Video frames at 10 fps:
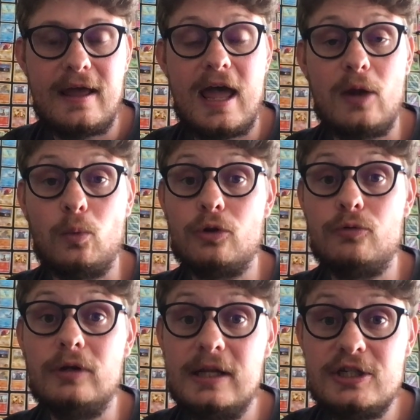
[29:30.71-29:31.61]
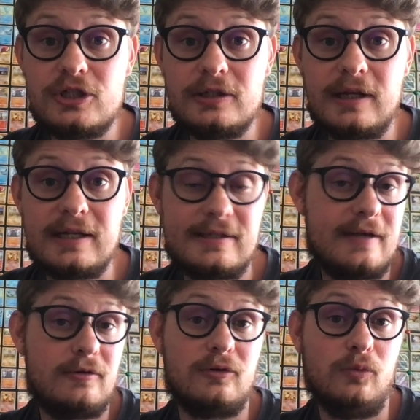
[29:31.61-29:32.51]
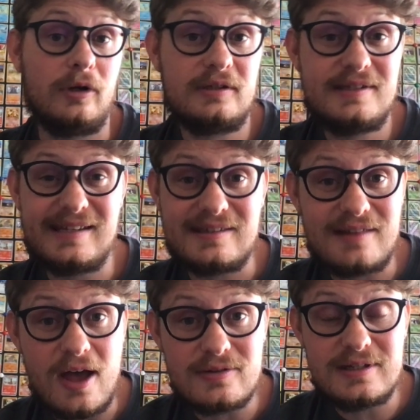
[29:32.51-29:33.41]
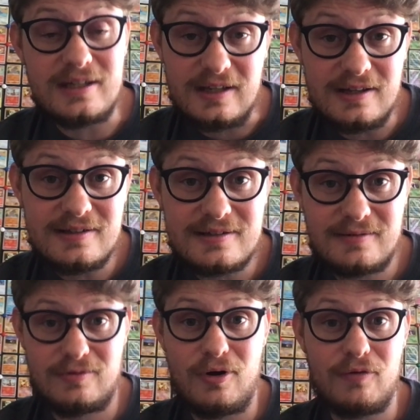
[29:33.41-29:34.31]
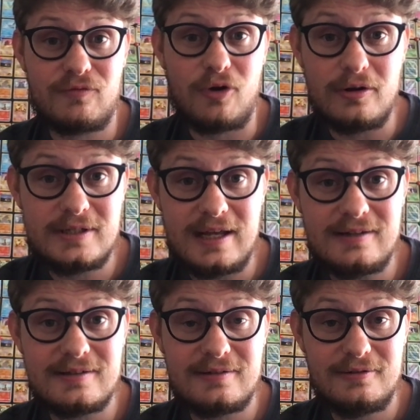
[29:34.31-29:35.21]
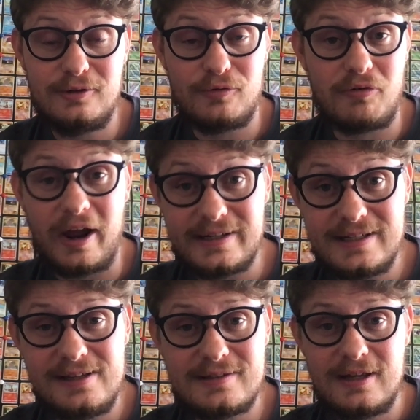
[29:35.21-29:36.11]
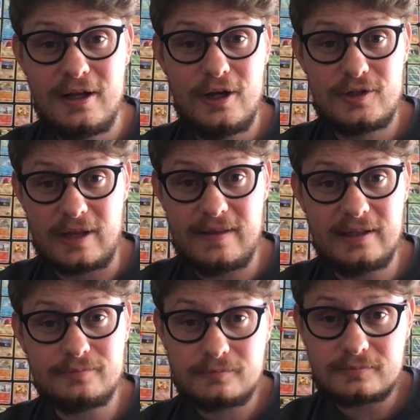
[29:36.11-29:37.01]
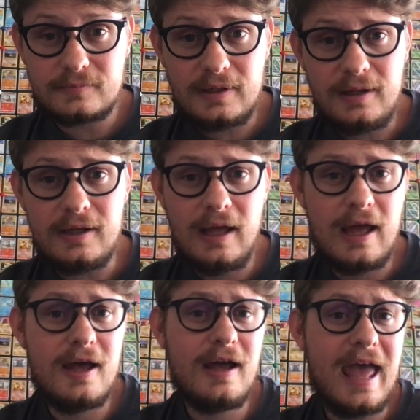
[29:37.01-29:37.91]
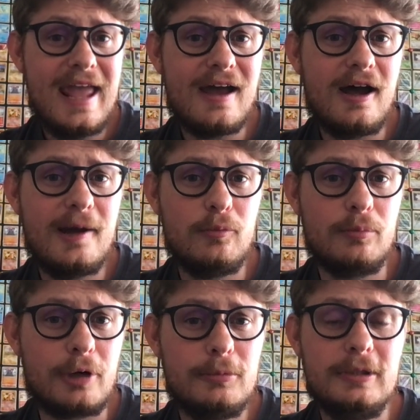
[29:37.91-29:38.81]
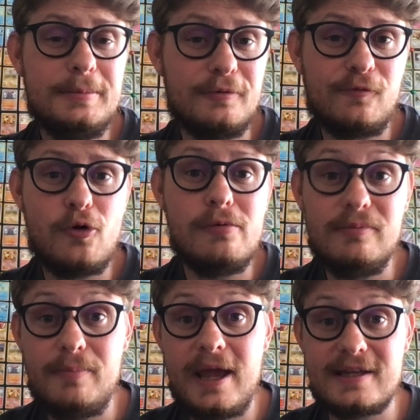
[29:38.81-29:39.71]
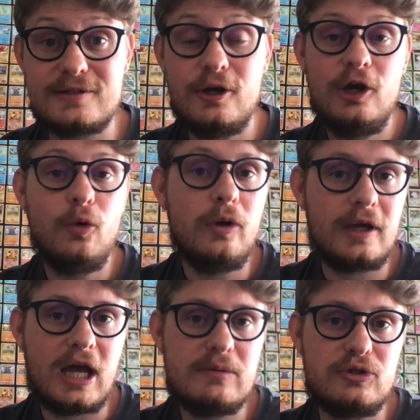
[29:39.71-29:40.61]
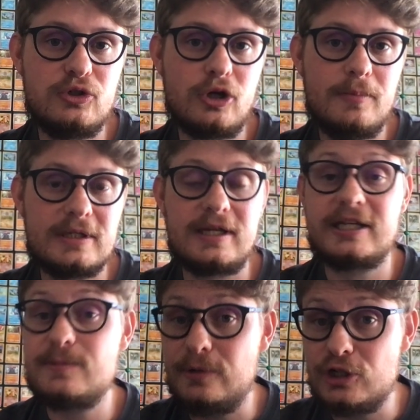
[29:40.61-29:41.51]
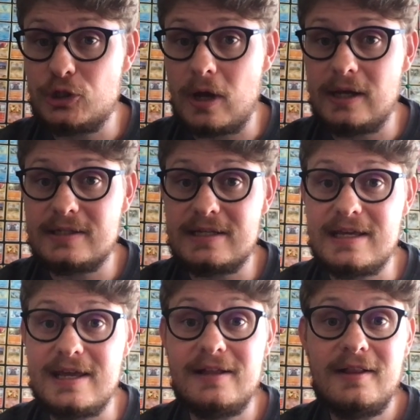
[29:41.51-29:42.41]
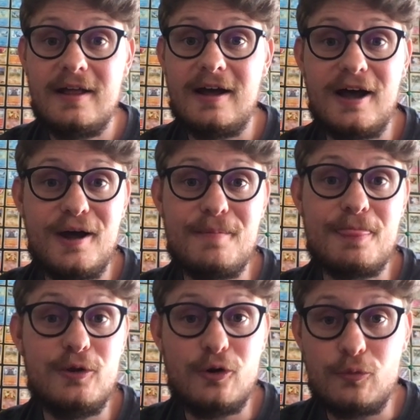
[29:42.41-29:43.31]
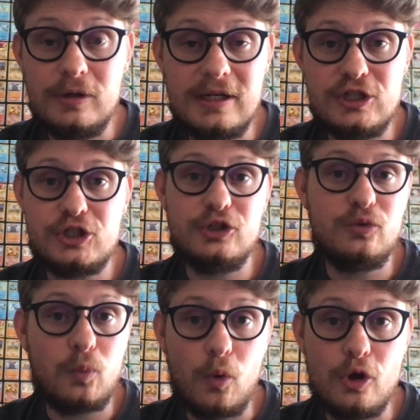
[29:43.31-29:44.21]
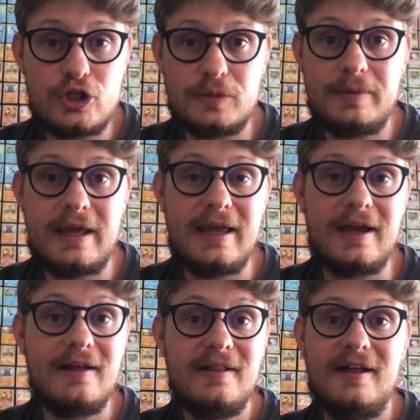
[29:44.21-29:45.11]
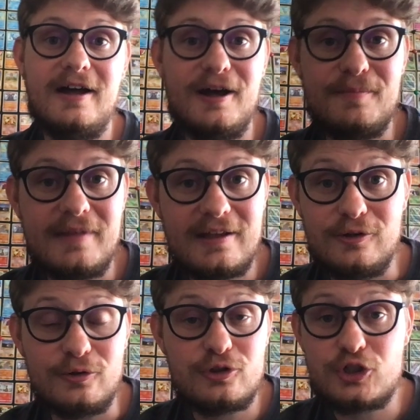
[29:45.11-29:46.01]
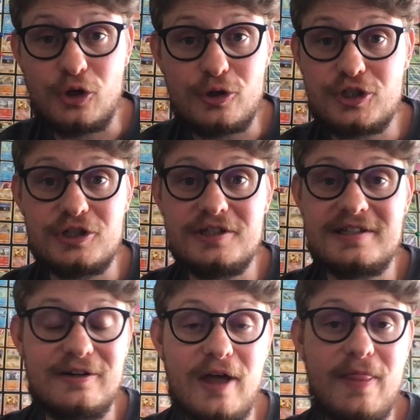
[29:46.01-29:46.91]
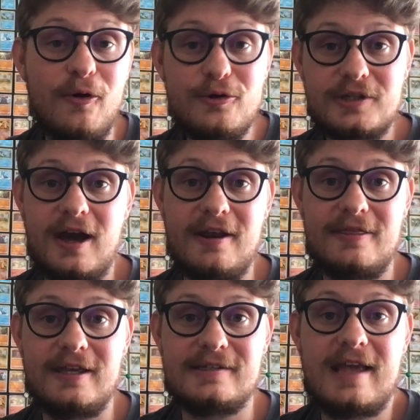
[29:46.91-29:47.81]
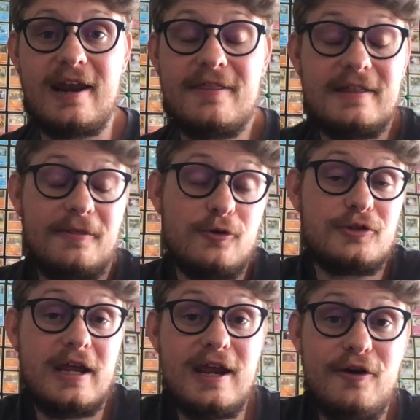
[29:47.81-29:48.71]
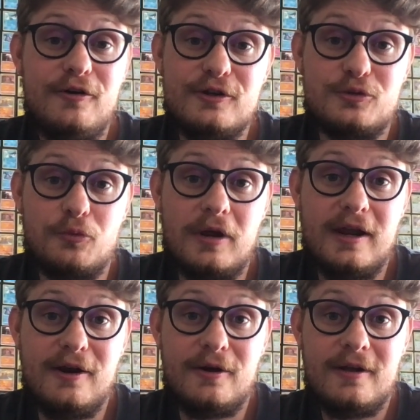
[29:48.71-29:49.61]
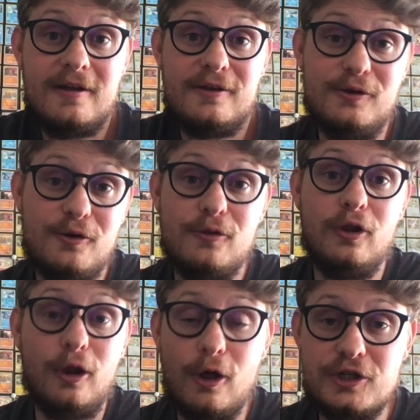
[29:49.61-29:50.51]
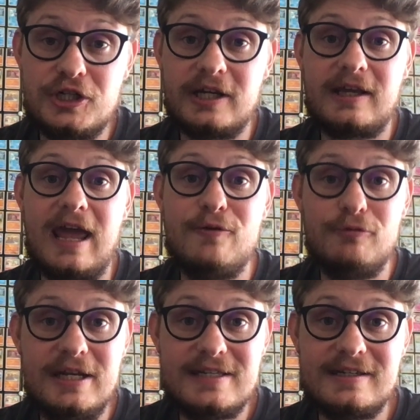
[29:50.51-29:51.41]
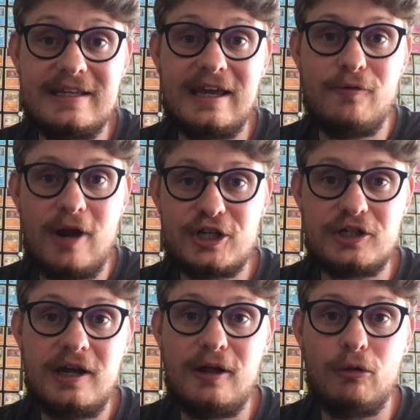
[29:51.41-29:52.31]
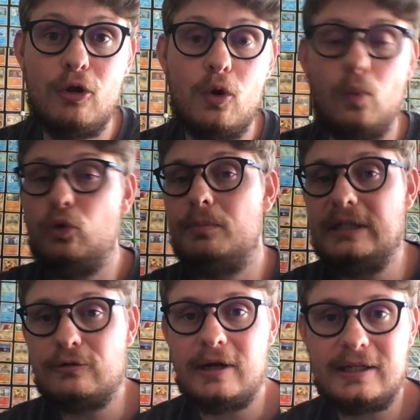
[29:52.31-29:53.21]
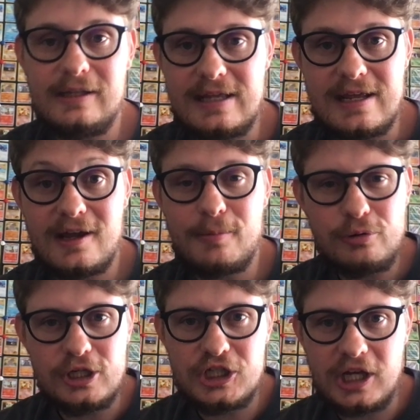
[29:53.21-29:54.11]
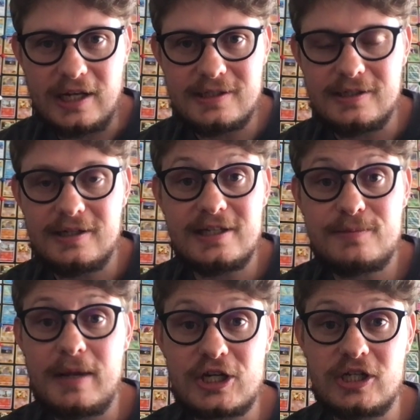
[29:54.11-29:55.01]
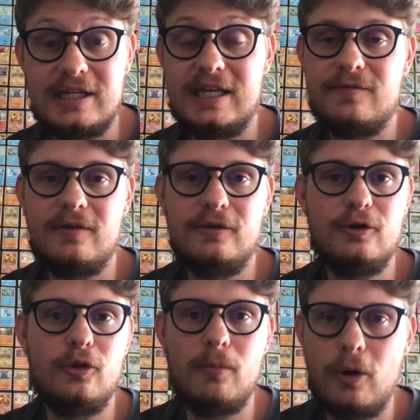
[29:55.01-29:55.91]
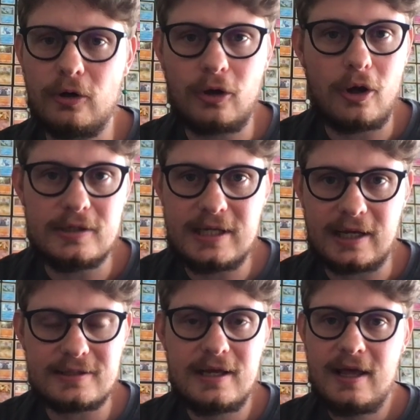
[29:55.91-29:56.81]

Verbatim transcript: And with religion, it's had got what six thousand years of content, you know, of writings. So I think uh, AI will probably perform best when it comes to topics like spirituality, um, you know, religion, worshiping, um, you know, churches, and and those kind of things. And I think those are areas where you know the logic and reasoning and rationale will be greatly appreciated, especially given you know the modern context